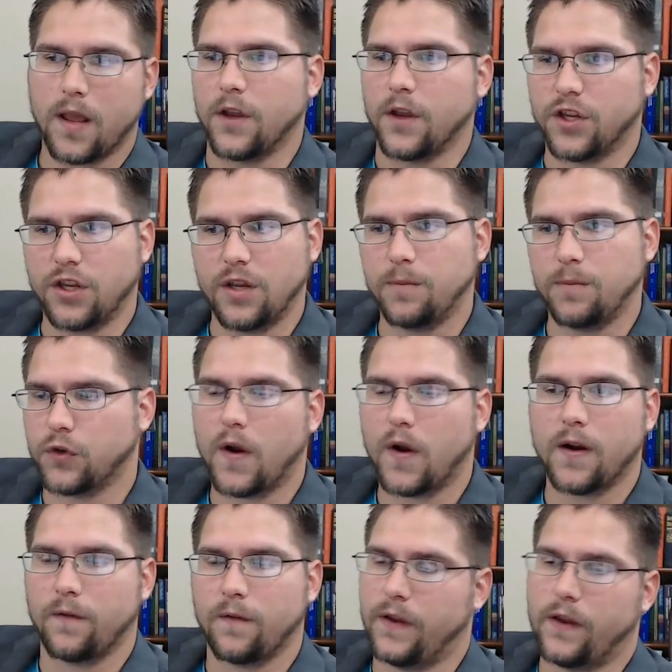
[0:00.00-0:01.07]
If you keep
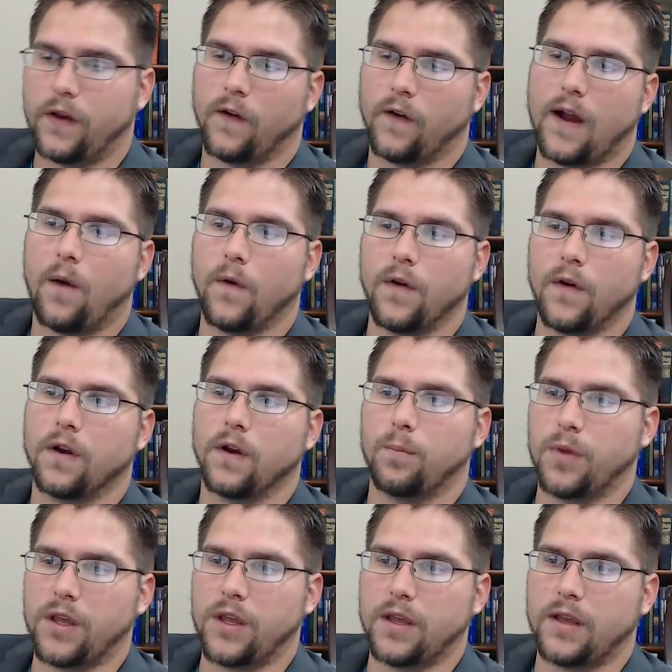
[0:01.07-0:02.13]
trying to figure out where you're going to
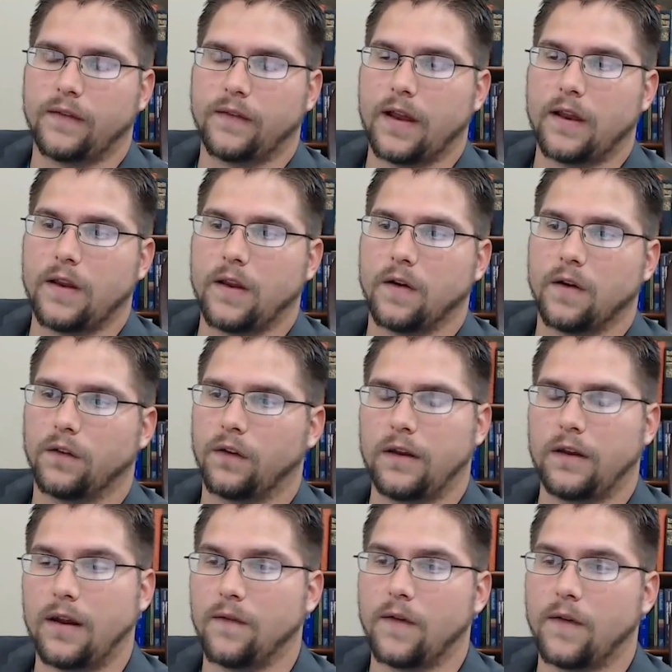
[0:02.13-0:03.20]
be in 10 years
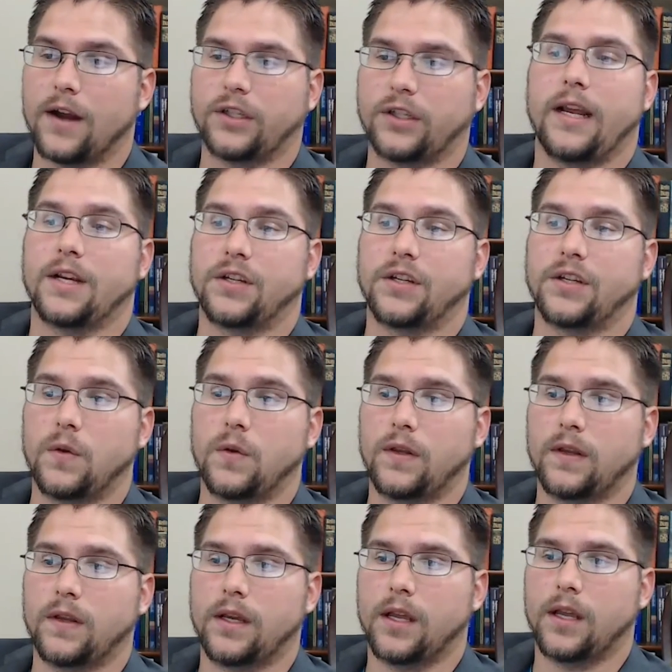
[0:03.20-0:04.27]
and you never actually execute
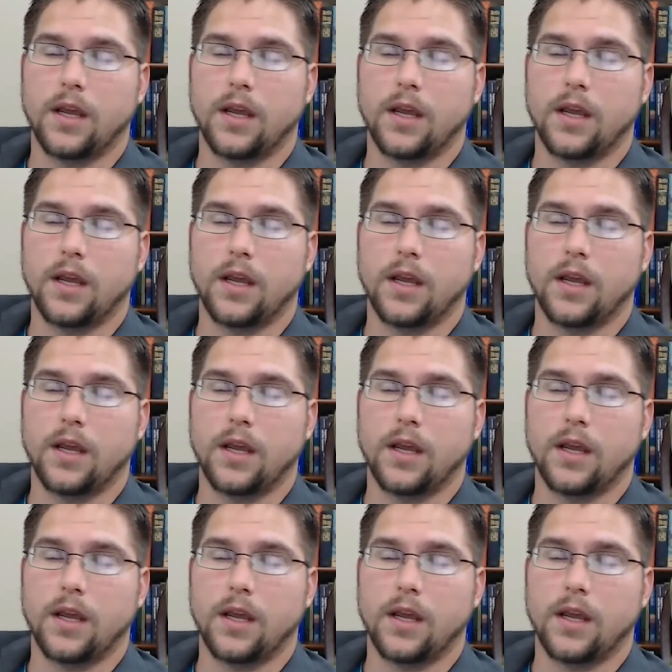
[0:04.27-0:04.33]
anything,